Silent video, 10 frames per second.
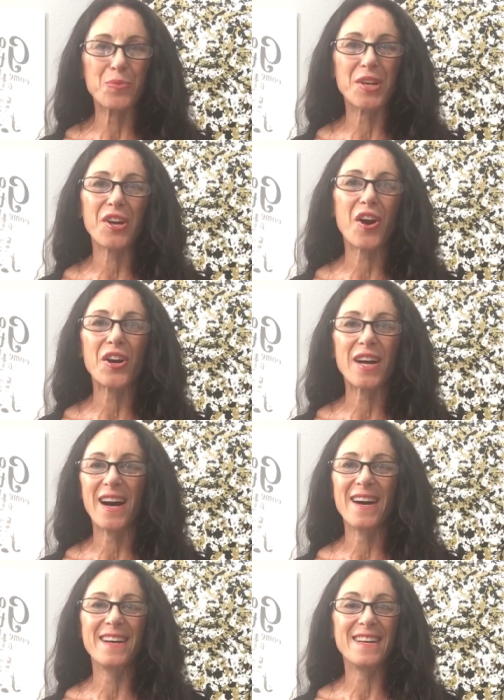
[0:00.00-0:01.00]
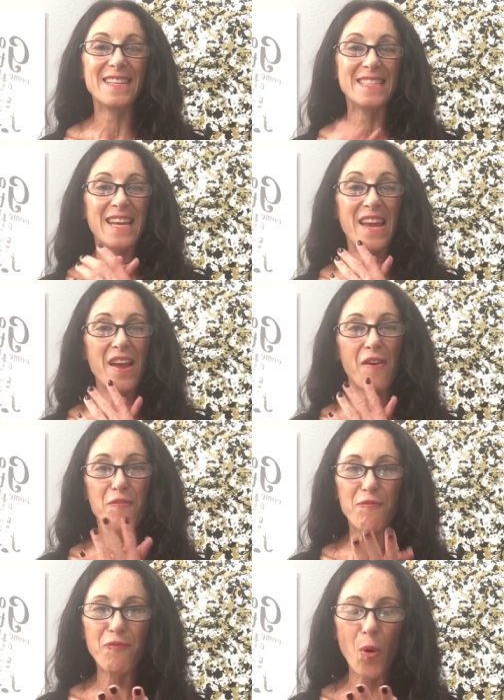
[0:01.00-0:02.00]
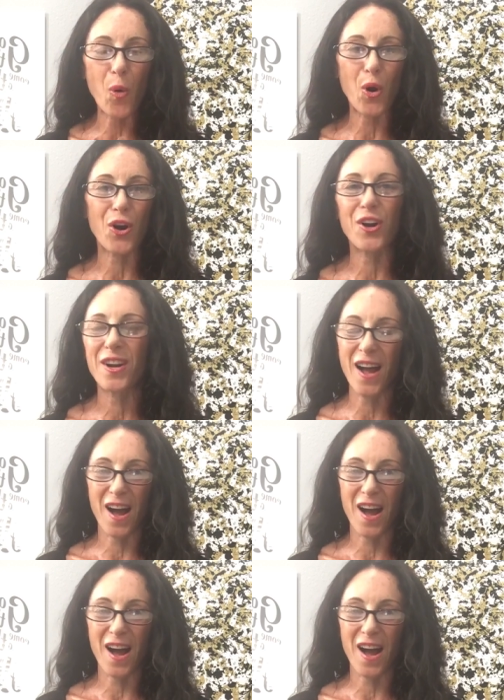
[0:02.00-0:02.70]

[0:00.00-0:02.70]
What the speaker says: we are on day 4